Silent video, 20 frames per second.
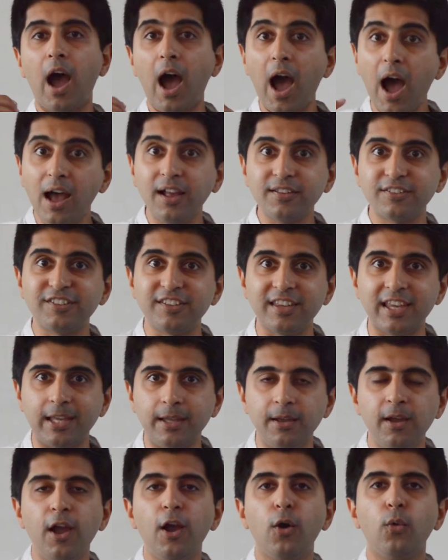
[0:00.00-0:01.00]
RC,
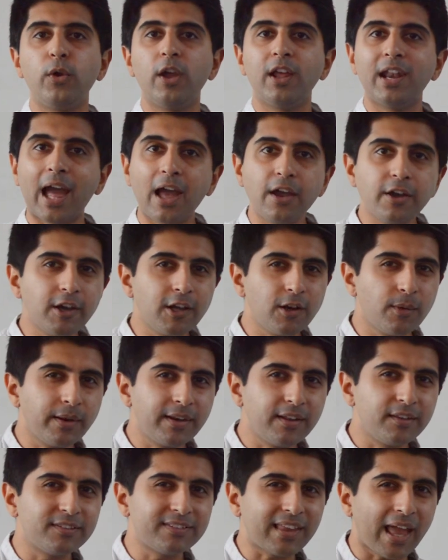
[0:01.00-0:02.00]
we are now going to
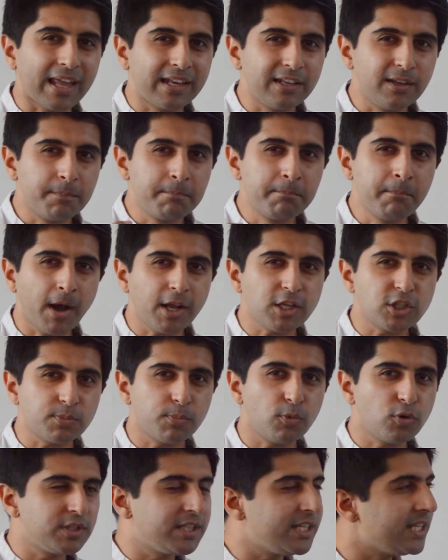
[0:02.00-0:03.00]
understand in much
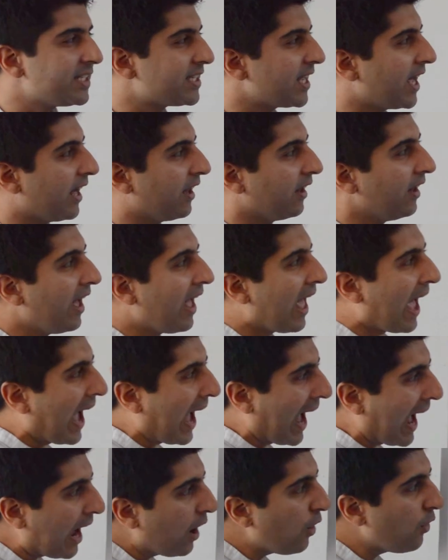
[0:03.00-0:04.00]
more detail
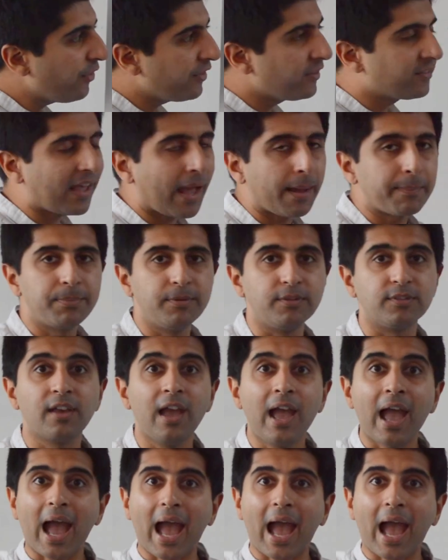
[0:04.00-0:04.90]
how this happens.